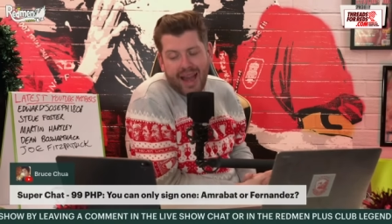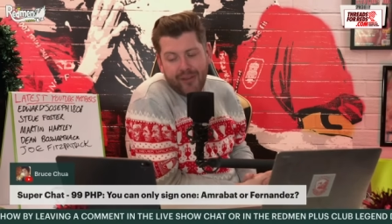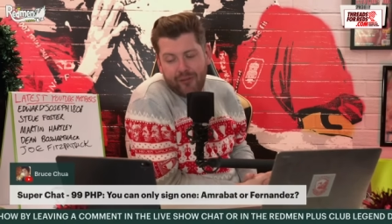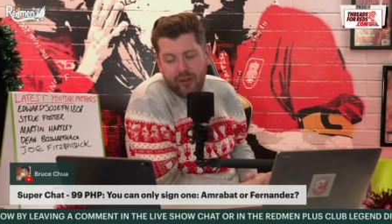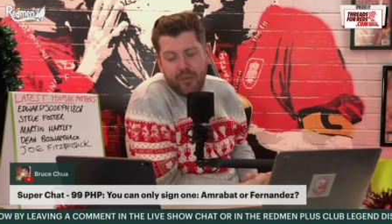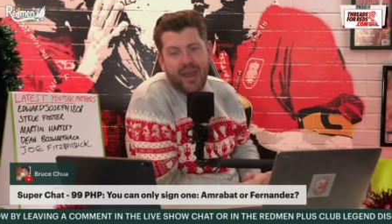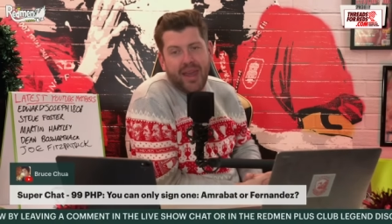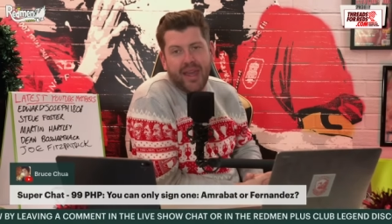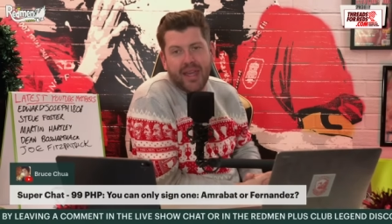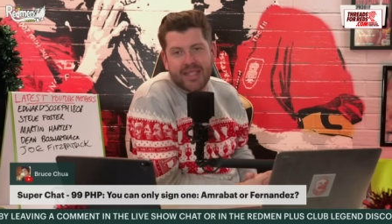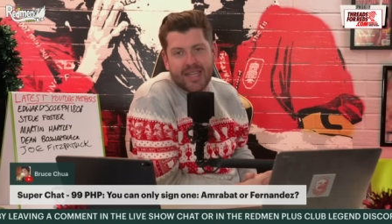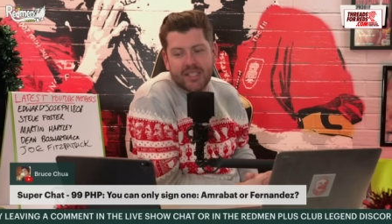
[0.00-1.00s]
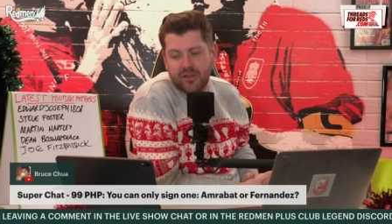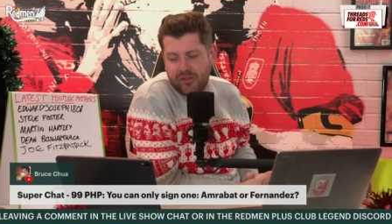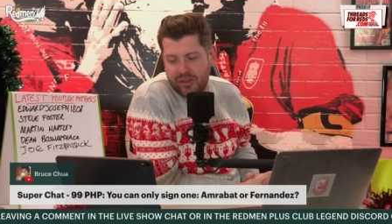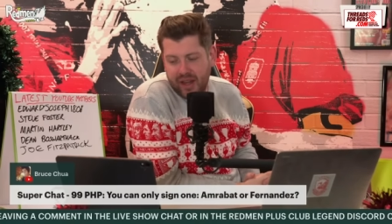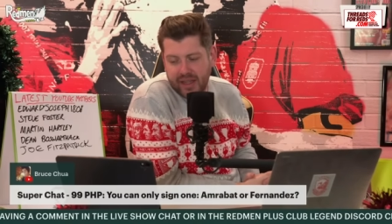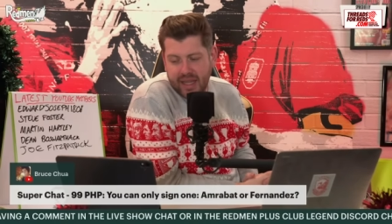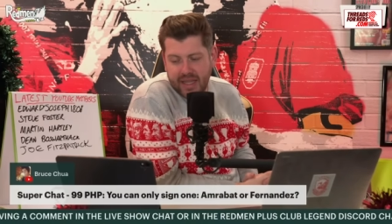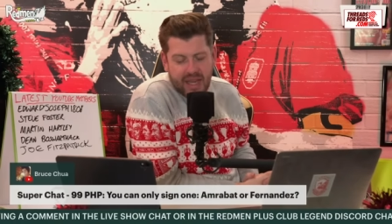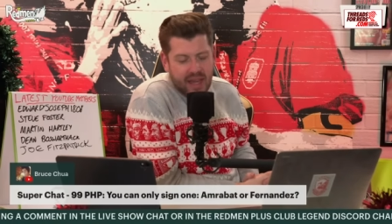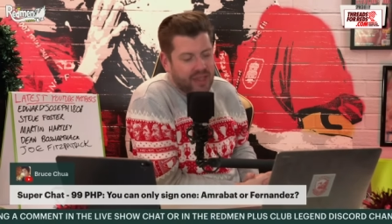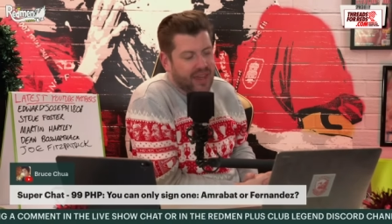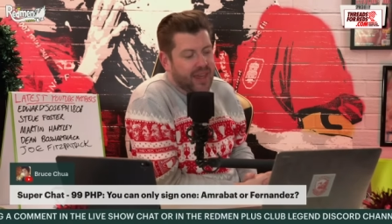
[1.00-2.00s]
For me, it's Enzo Fernandez.
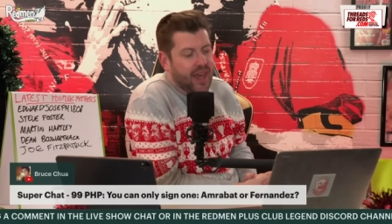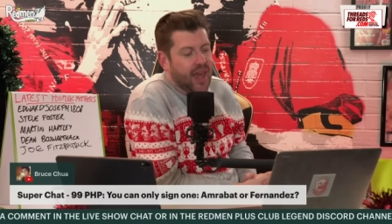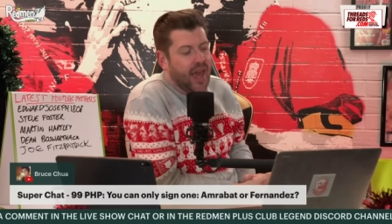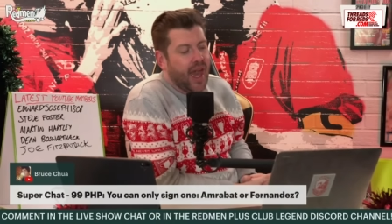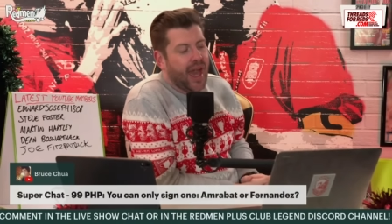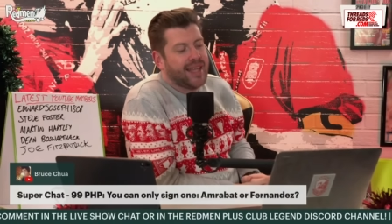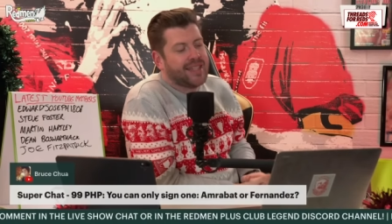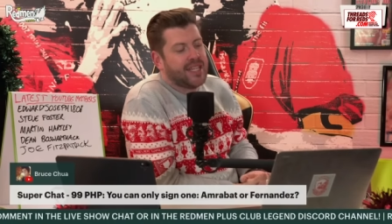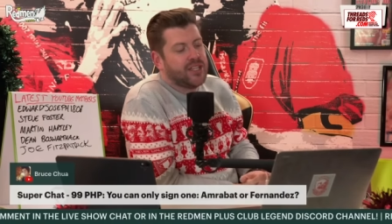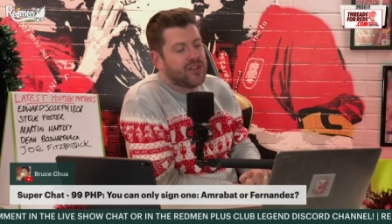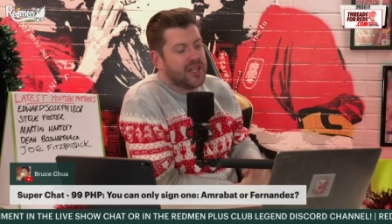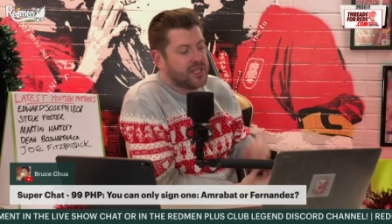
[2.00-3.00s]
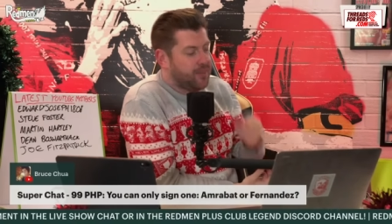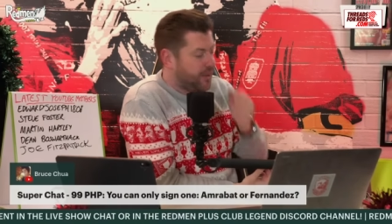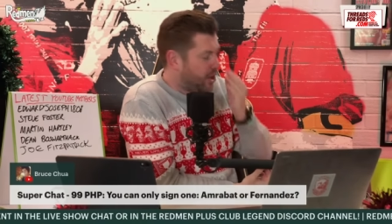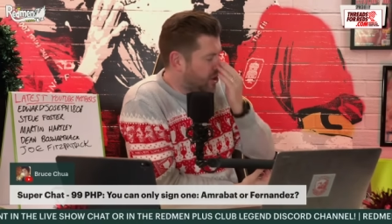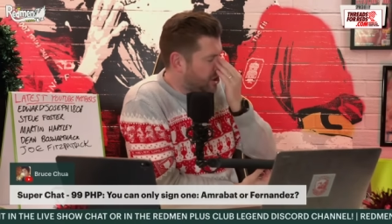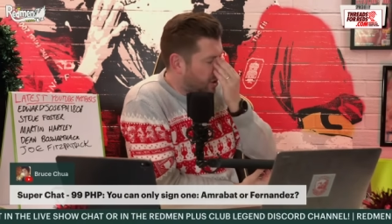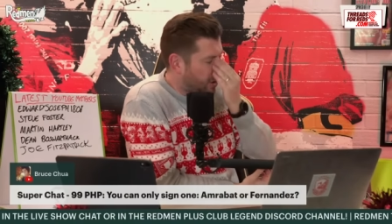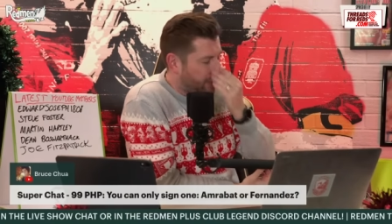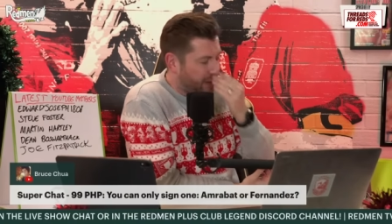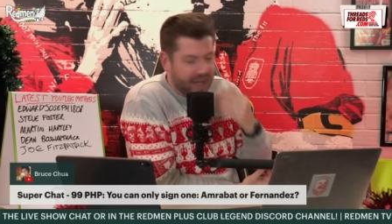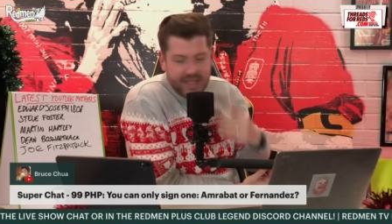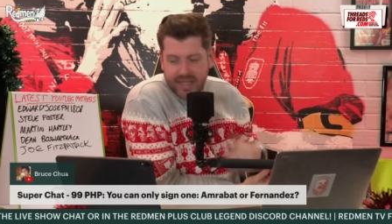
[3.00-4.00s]
I think it's interesting because, you know,
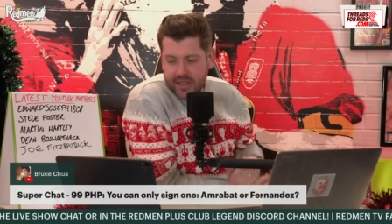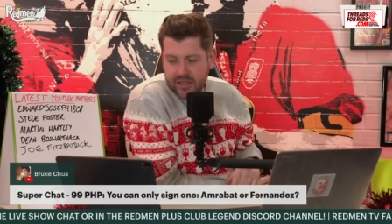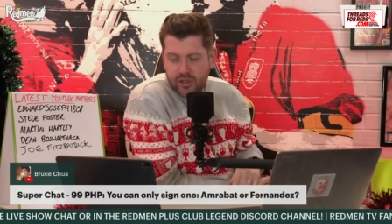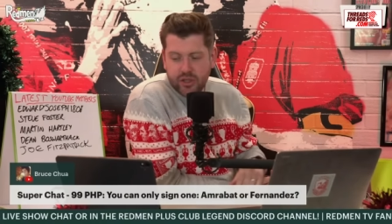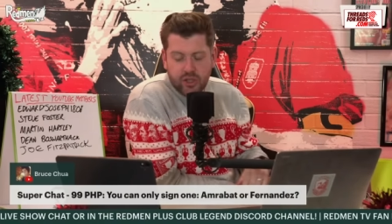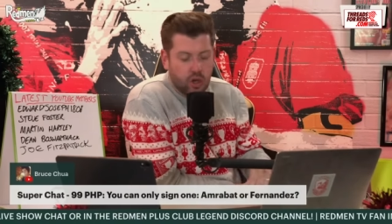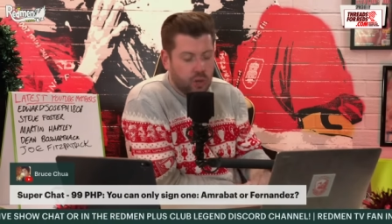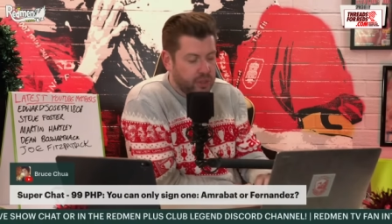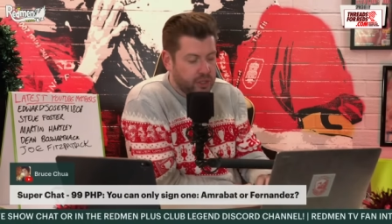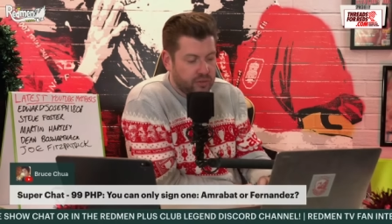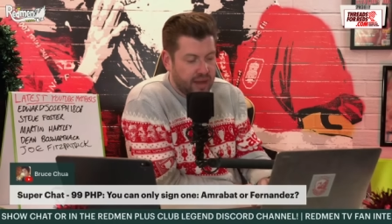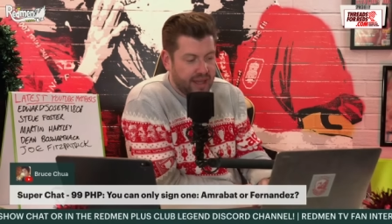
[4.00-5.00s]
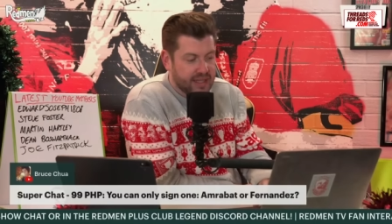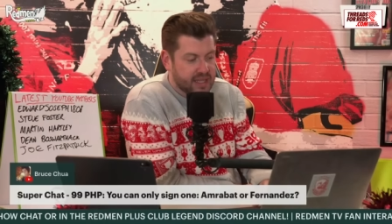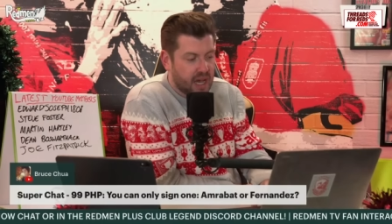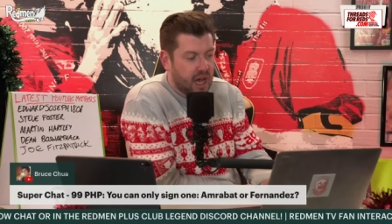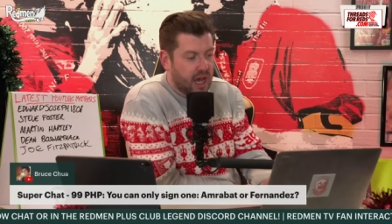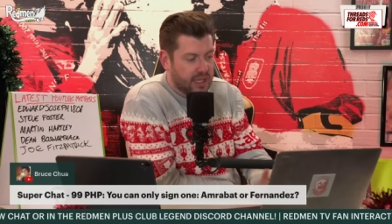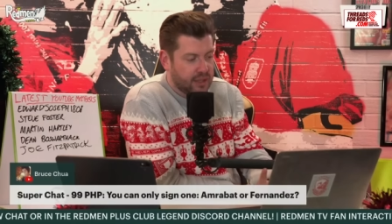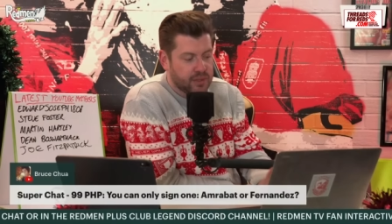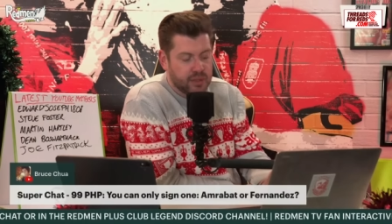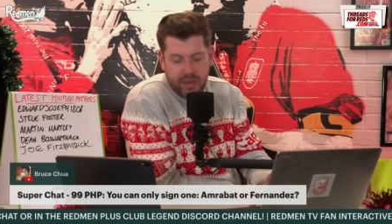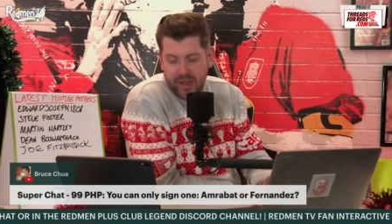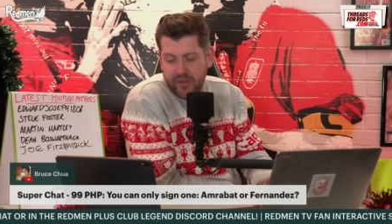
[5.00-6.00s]
players have sort of come on your radar, and there was
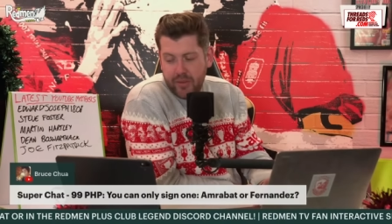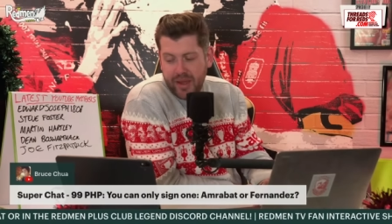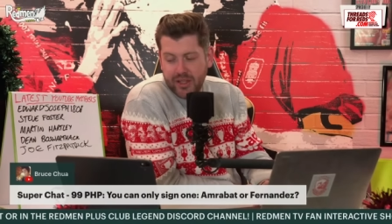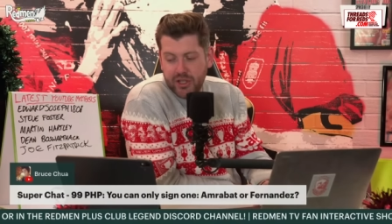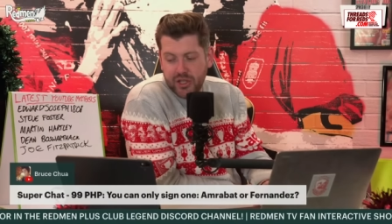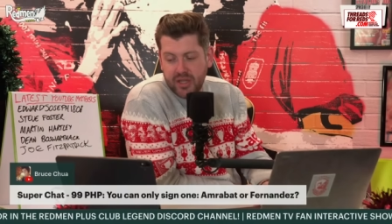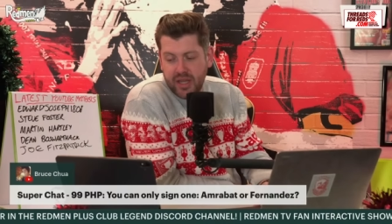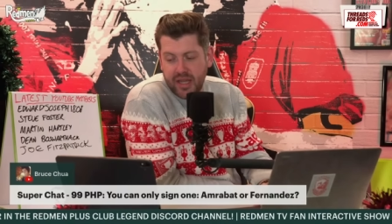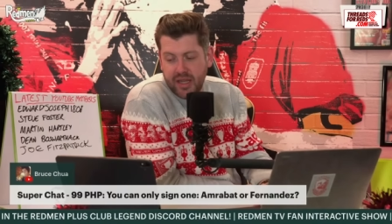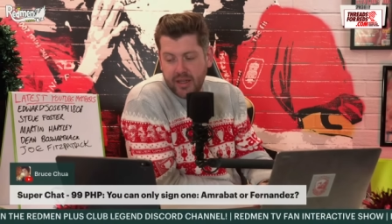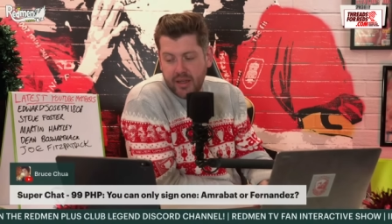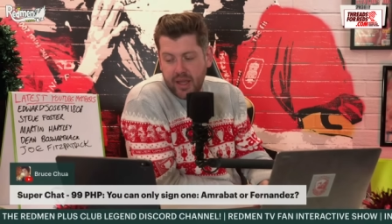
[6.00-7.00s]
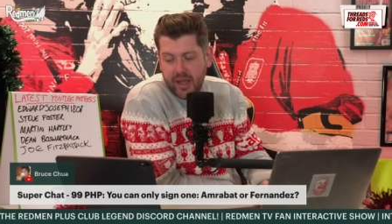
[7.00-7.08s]
a bit of a mention in